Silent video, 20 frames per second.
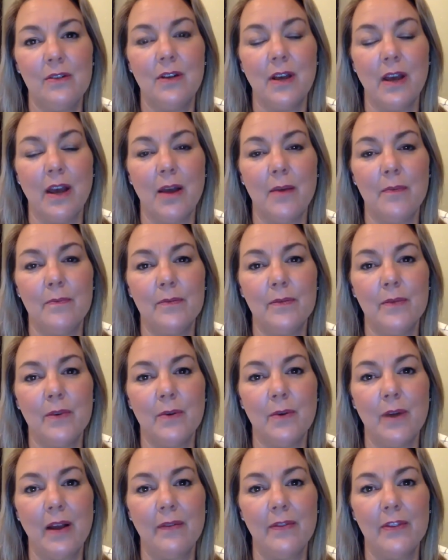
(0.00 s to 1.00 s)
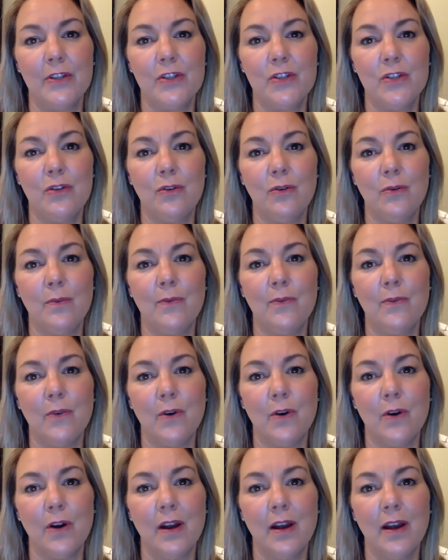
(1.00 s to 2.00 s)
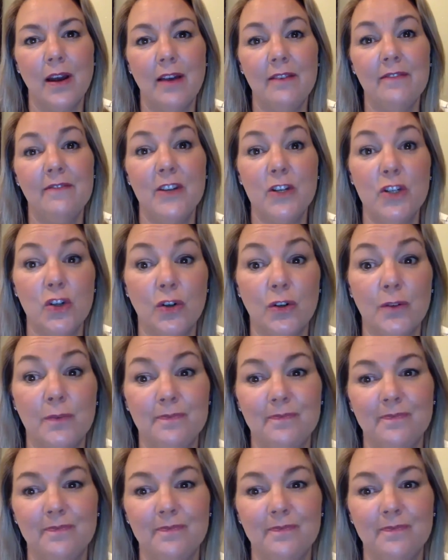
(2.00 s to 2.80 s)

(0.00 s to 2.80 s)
around the tomb for a vigil.